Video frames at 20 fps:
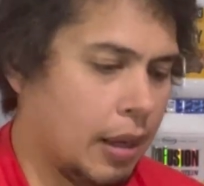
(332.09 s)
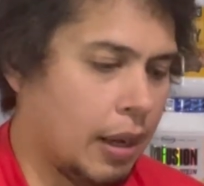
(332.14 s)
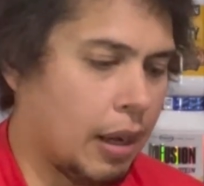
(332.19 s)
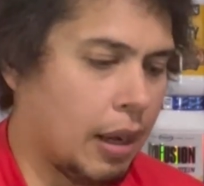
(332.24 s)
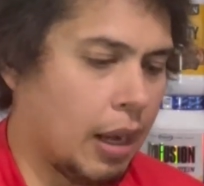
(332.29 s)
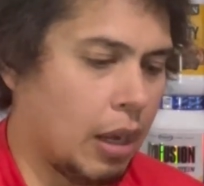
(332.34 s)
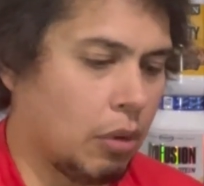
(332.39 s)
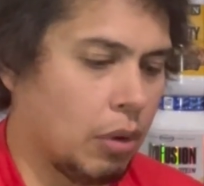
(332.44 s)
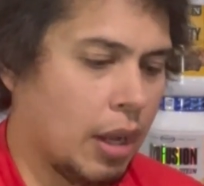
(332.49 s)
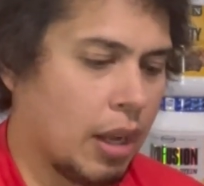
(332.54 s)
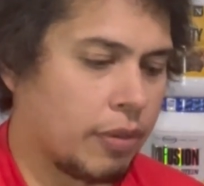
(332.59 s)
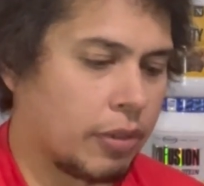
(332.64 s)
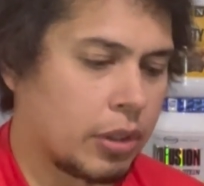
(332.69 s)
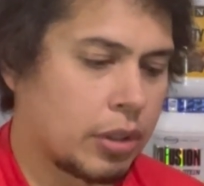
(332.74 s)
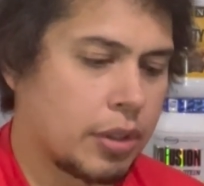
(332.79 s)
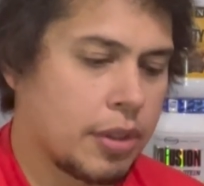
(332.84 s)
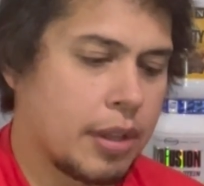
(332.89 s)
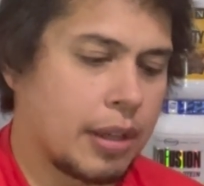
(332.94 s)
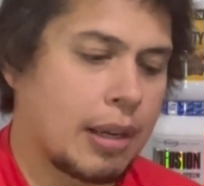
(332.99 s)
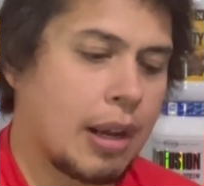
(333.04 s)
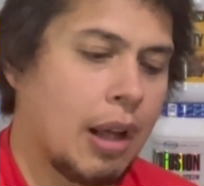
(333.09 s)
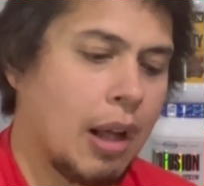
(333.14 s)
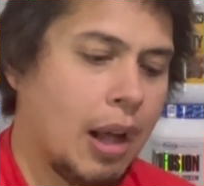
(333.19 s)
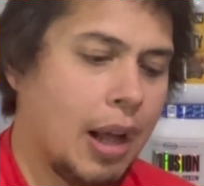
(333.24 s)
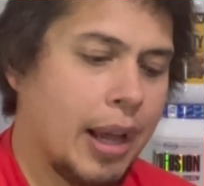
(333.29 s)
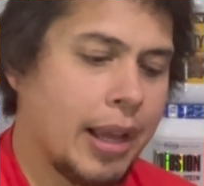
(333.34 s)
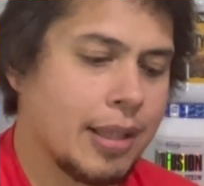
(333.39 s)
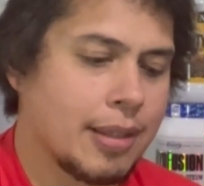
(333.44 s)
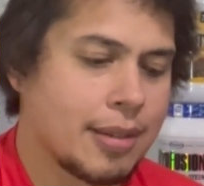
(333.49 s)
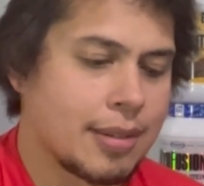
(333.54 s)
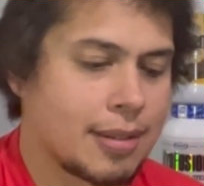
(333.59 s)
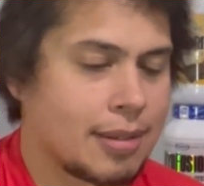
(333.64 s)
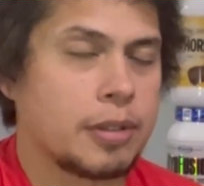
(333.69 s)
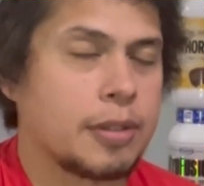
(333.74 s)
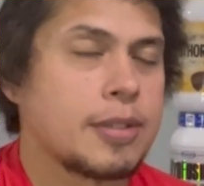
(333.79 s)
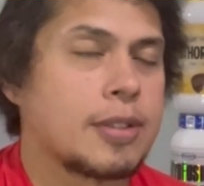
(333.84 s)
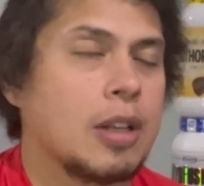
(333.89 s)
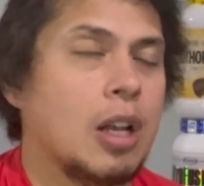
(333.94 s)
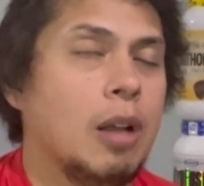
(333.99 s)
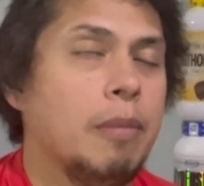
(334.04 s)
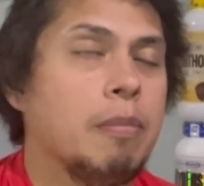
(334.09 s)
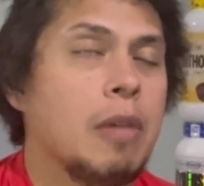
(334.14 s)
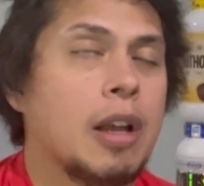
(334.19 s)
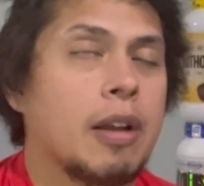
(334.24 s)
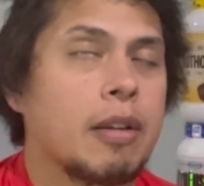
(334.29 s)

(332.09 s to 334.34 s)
However, the cons: some